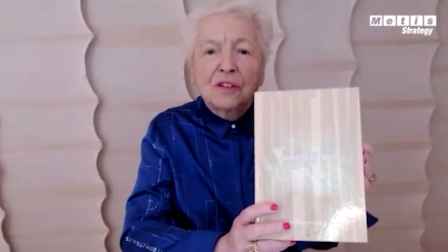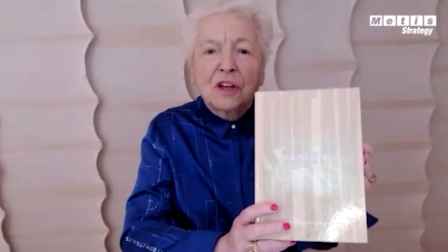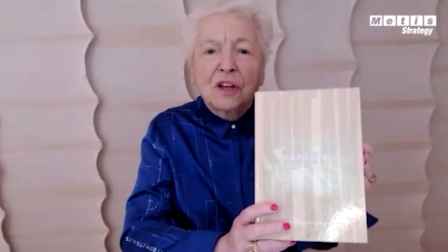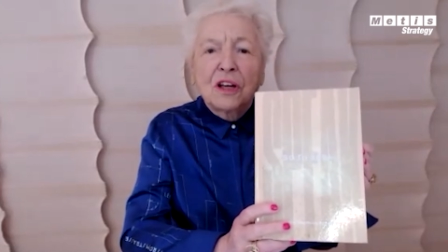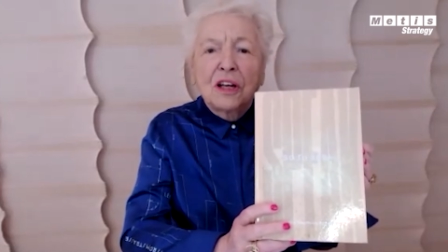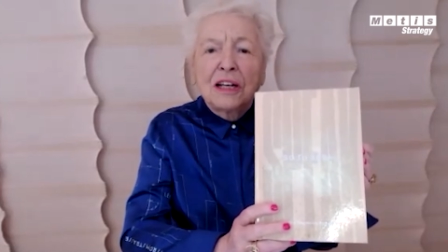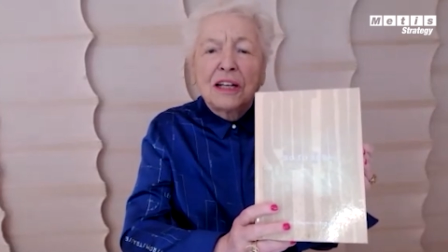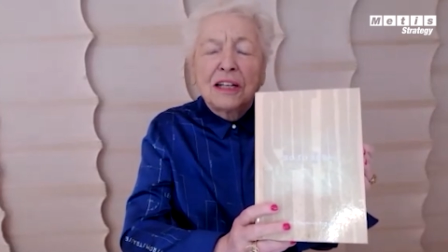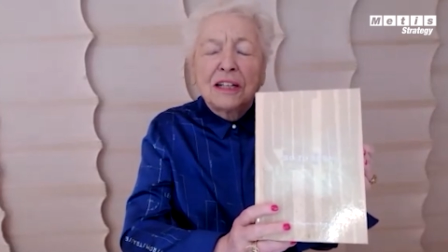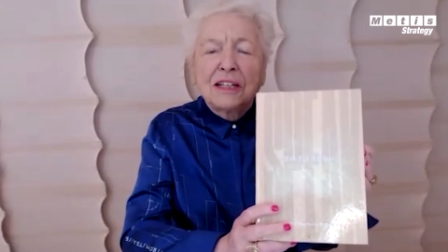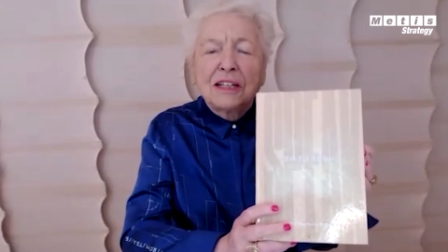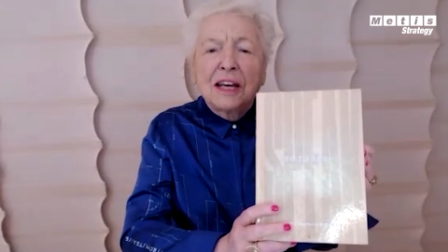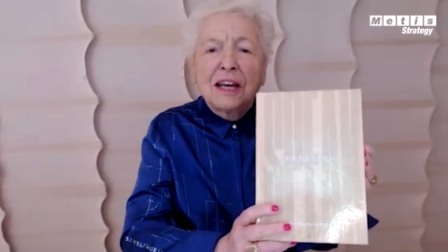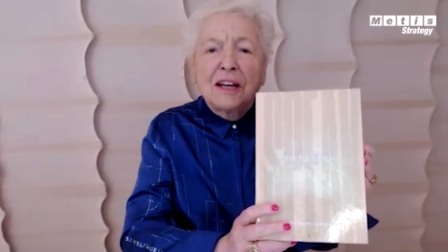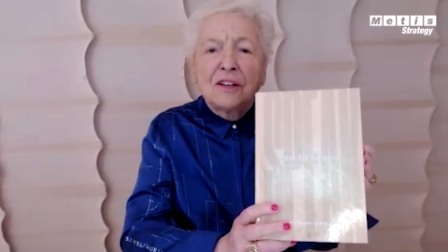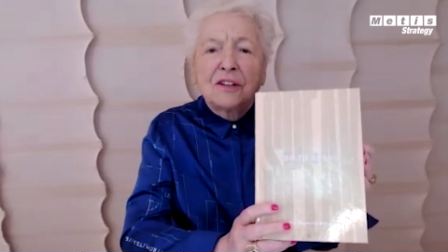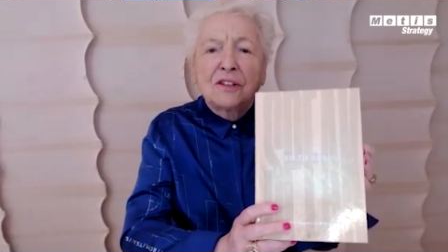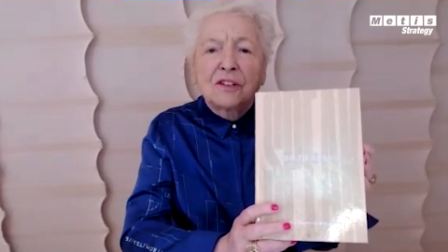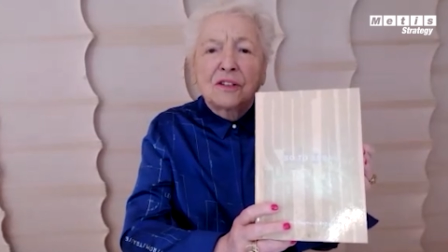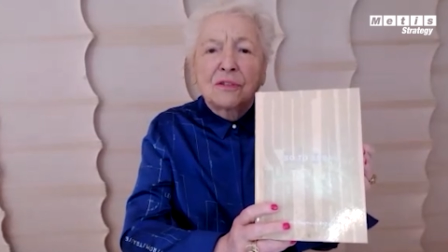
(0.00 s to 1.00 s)
early
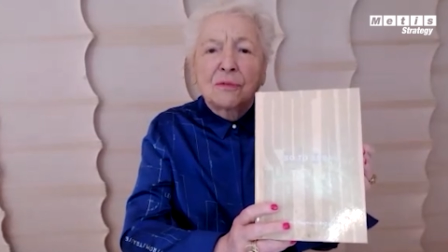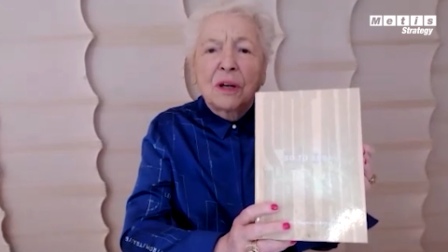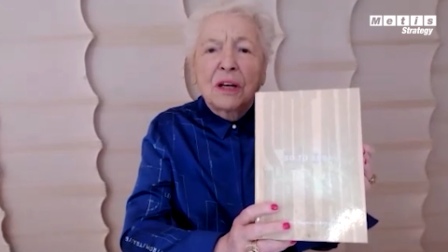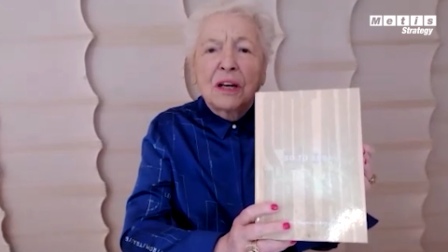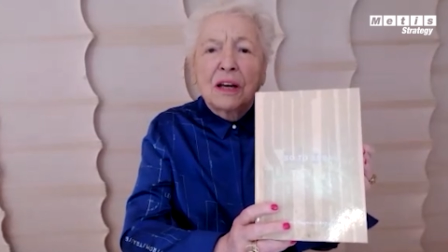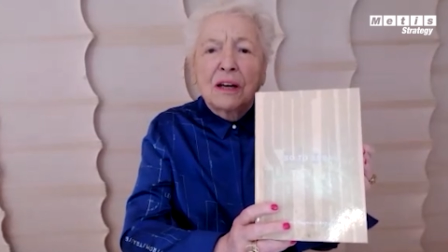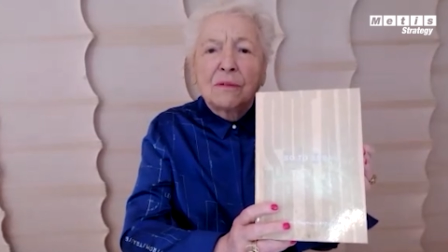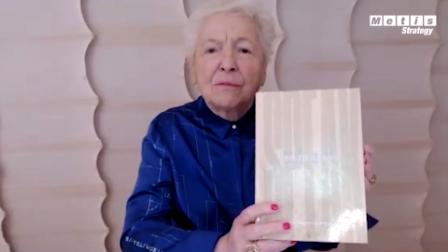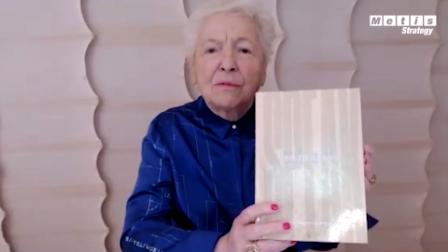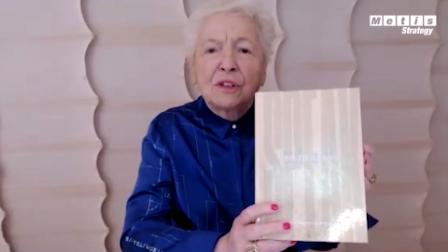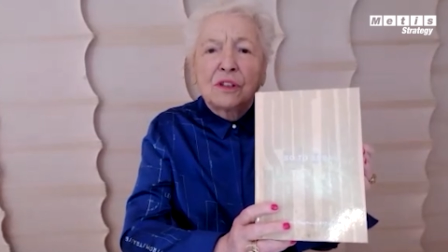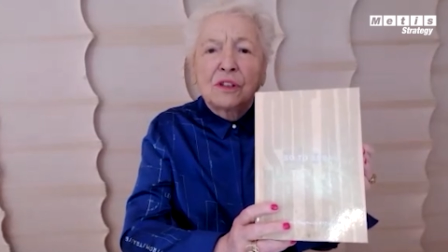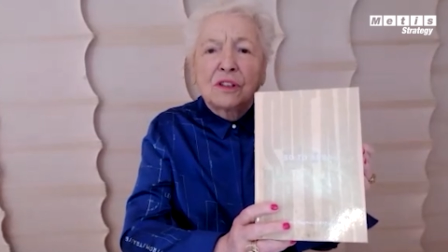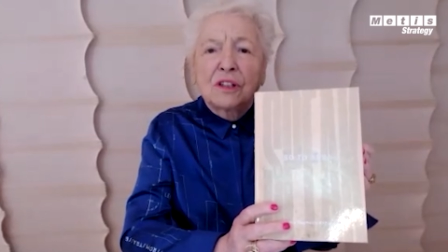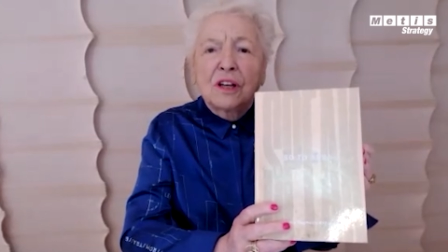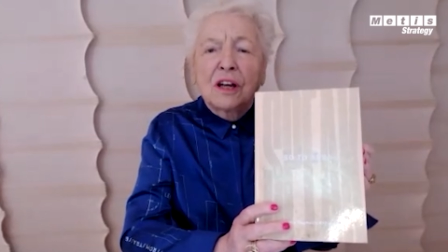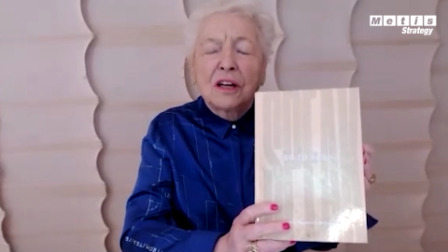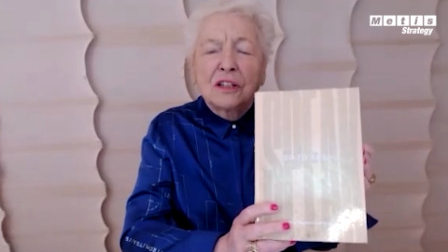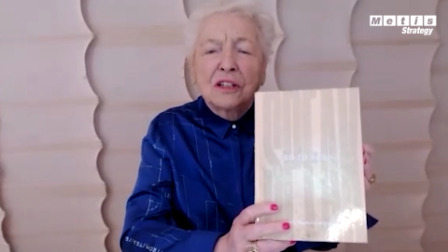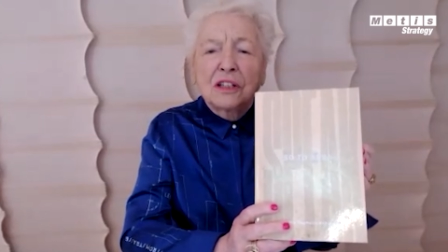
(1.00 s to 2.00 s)
dates when I was
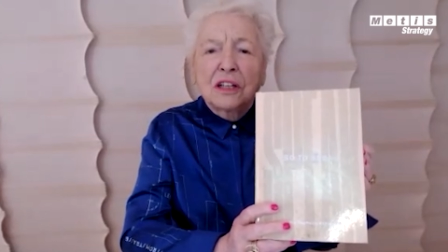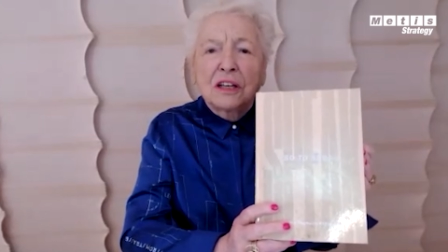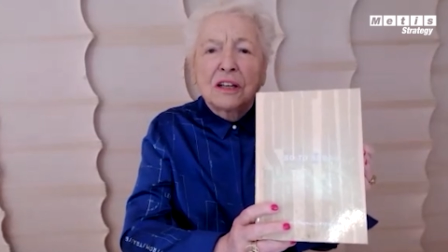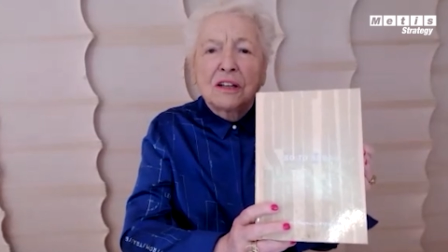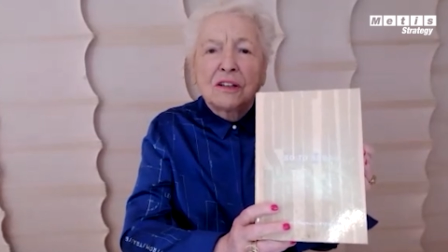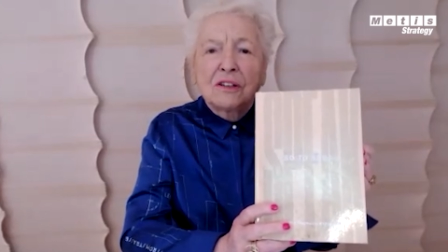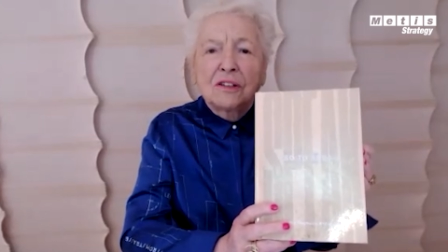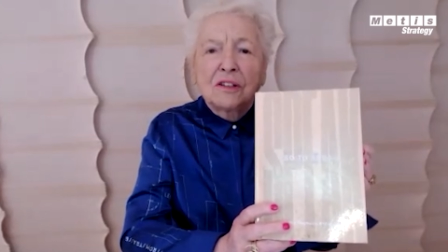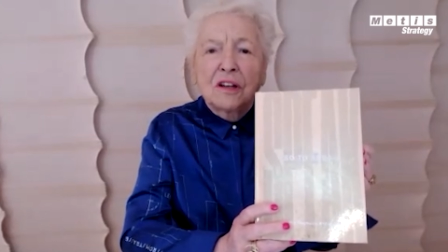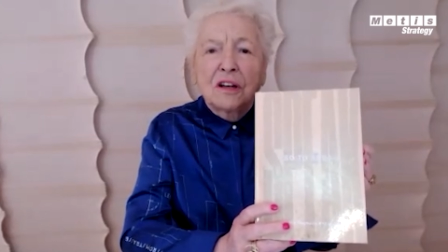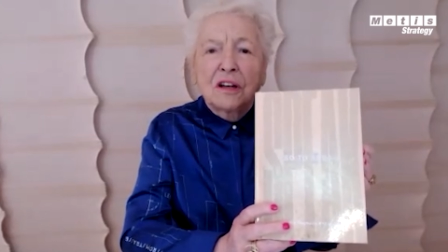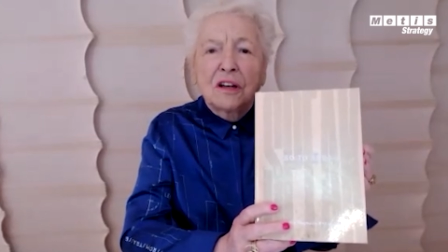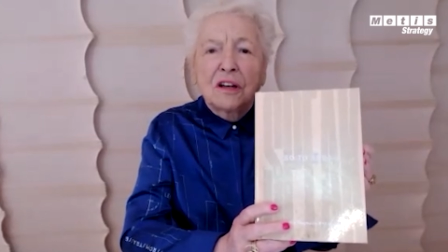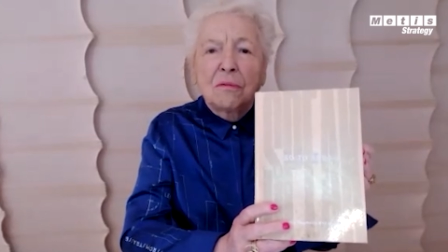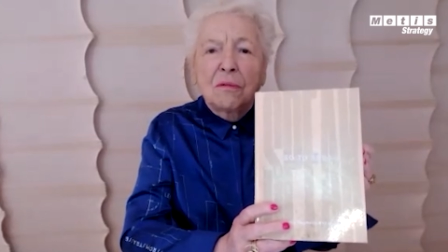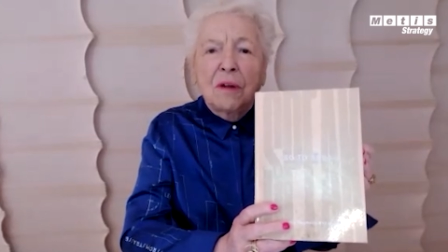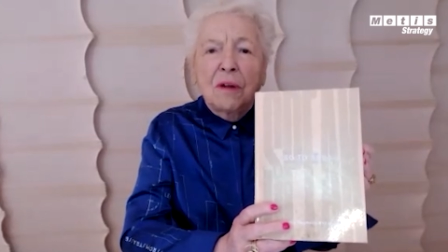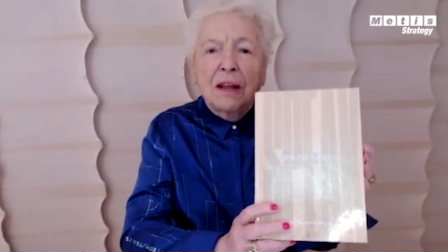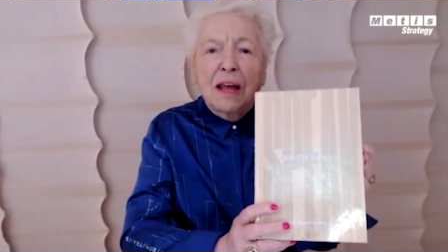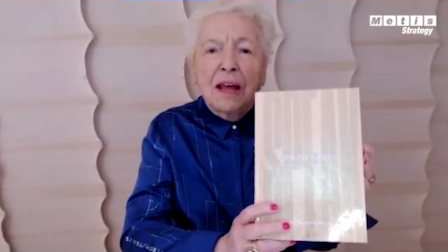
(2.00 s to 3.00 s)
starting in
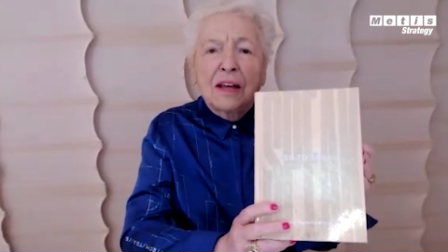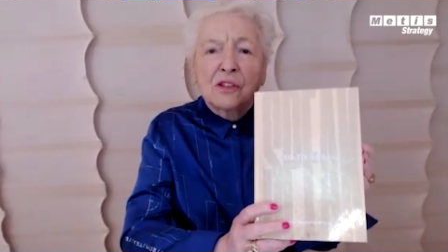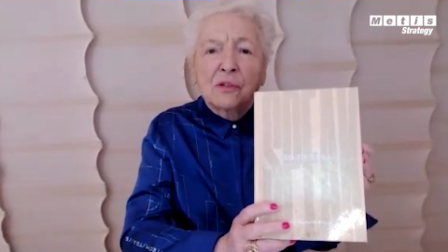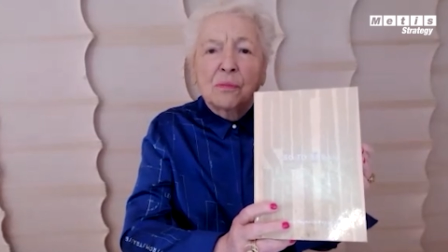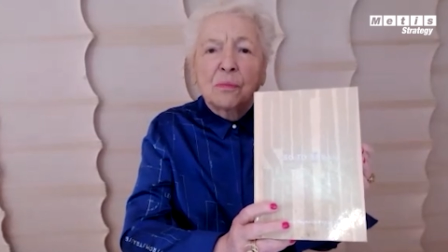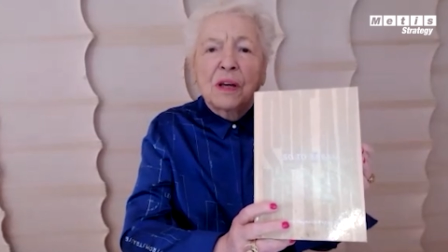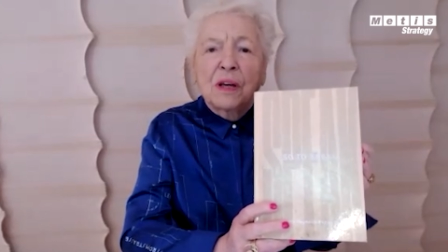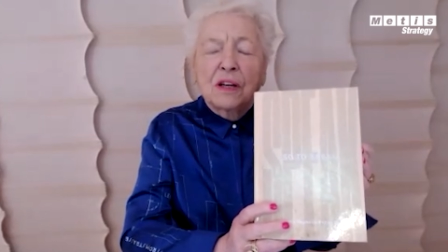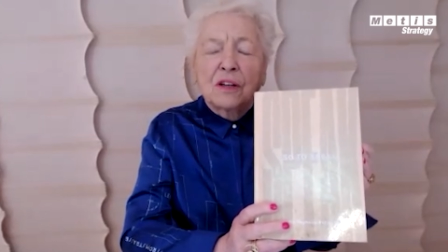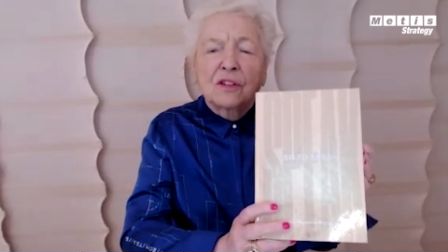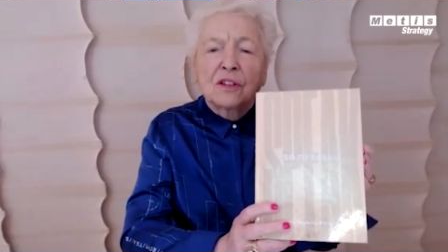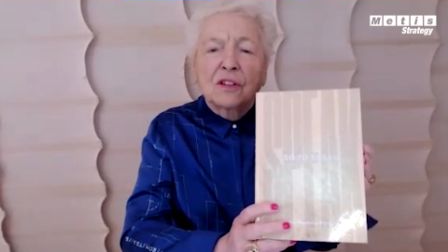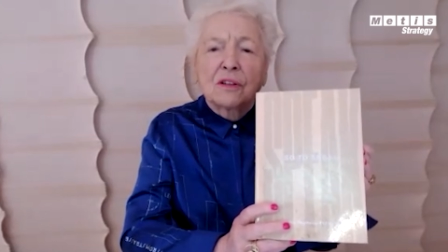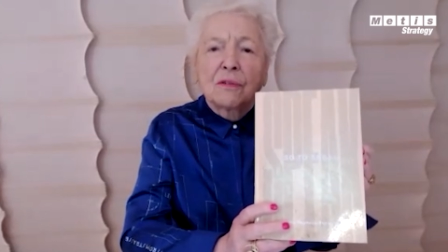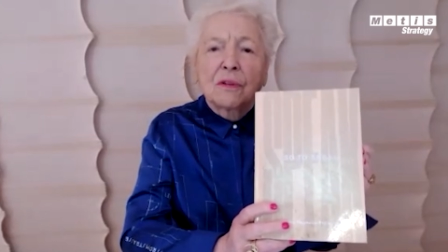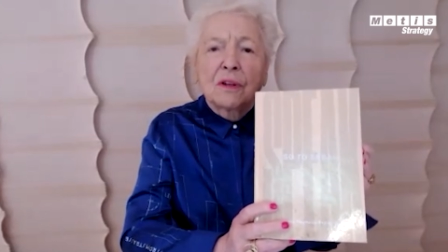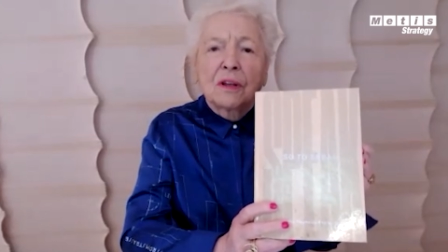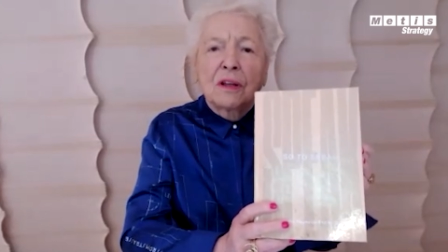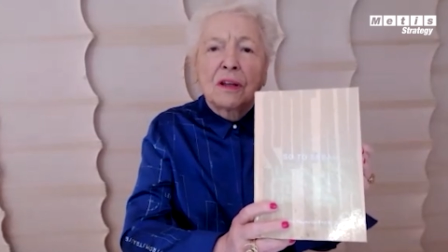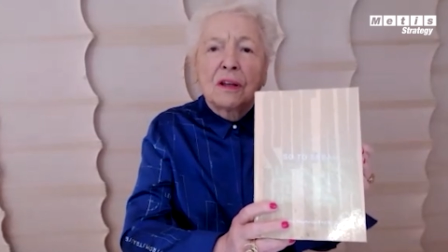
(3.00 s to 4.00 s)
certain aspects
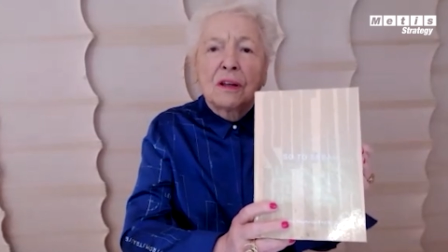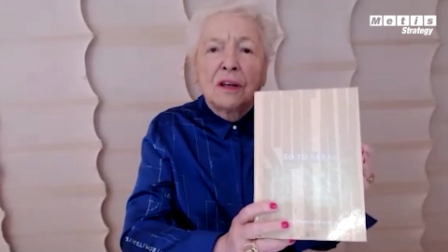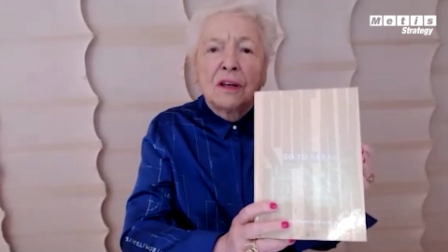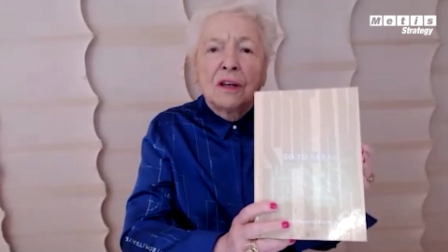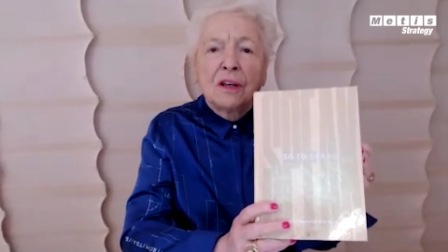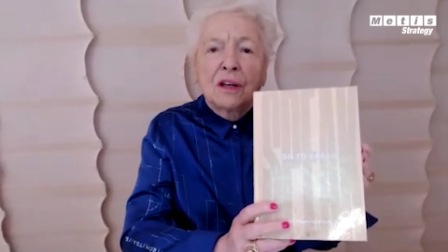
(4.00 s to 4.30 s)
of the